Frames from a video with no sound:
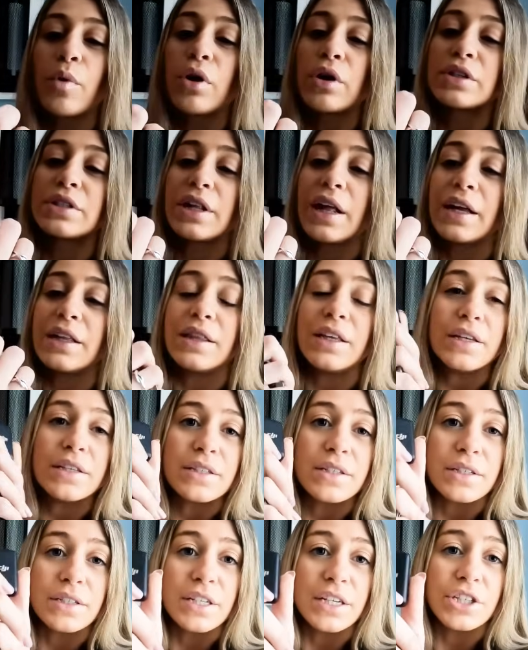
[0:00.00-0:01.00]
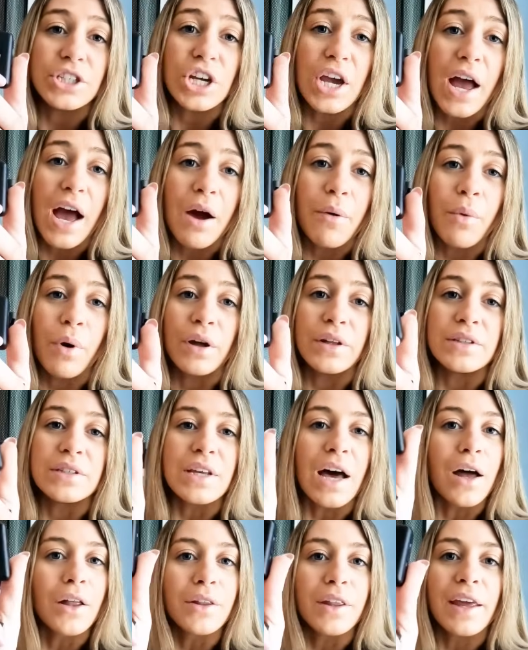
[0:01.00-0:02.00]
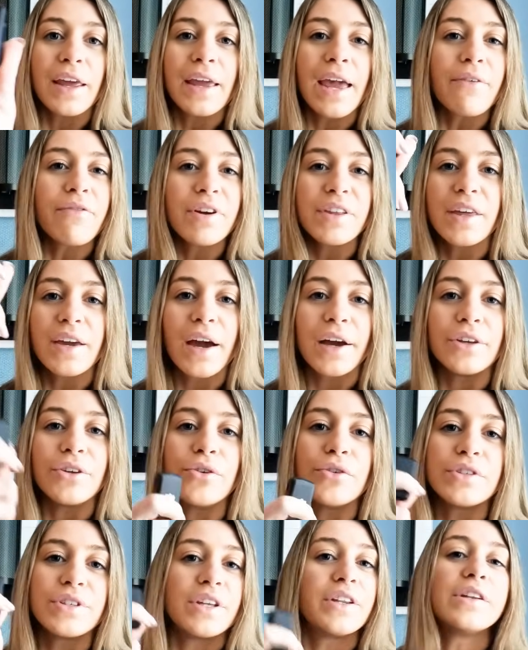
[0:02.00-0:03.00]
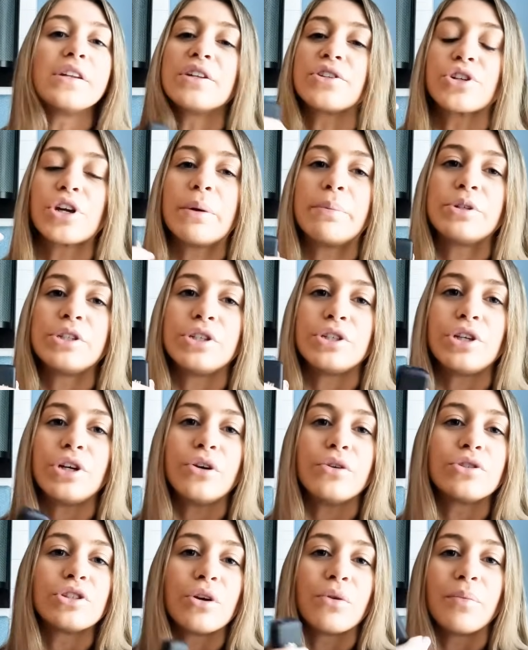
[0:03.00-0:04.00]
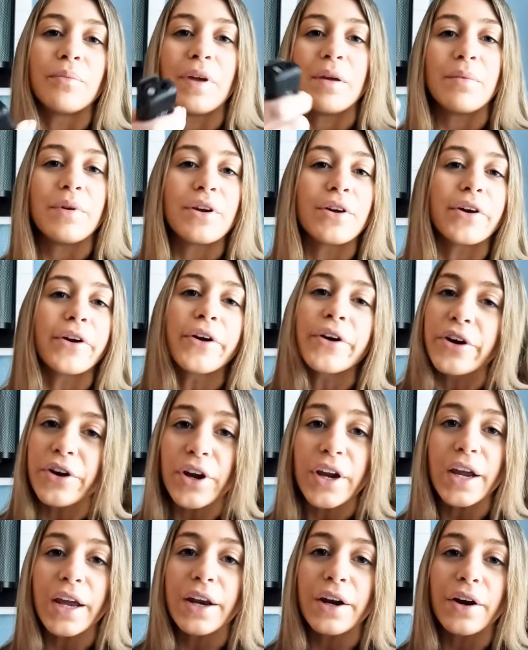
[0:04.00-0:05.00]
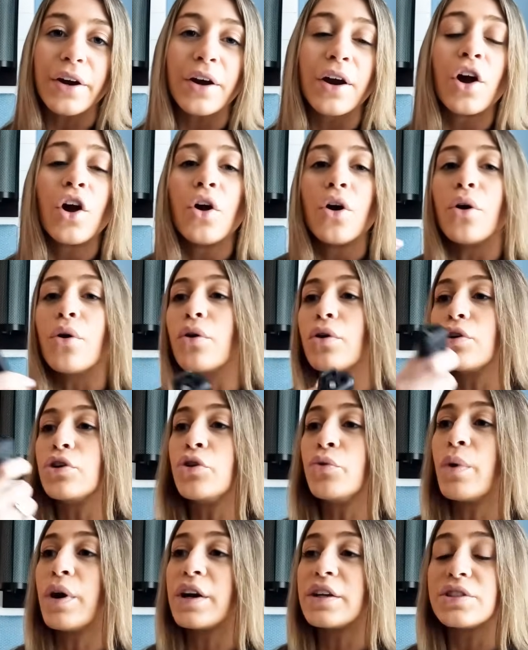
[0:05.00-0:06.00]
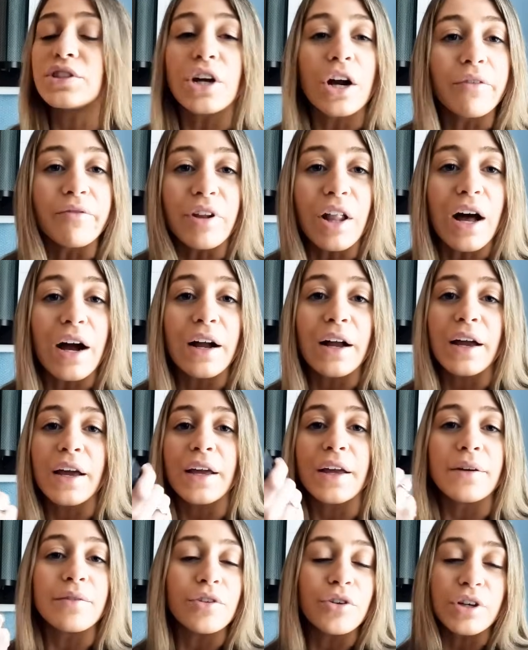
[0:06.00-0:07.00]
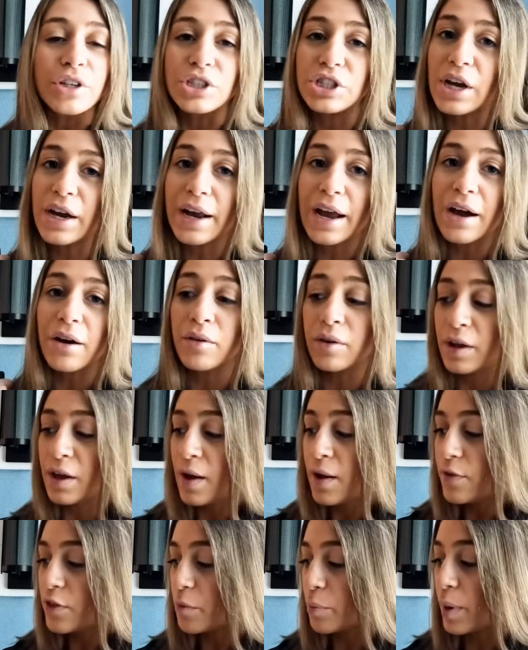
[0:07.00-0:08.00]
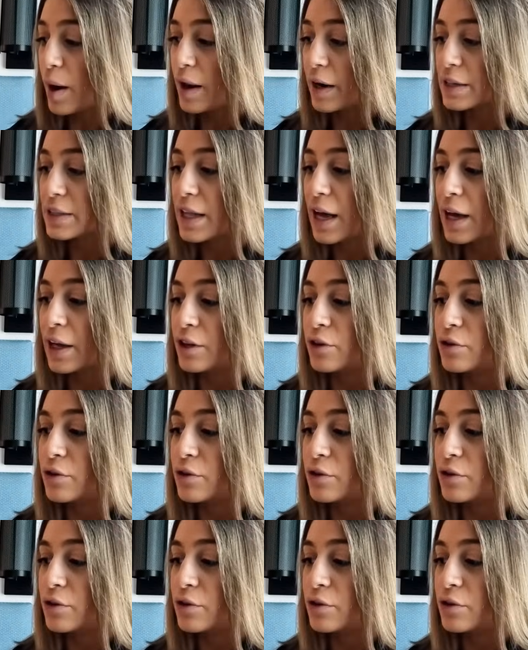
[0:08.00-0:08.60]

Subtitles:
worked like these DJI ones. I'll link everything I used in the description too, so maybe you're a creator or you want to start vlogging, you can check out the products I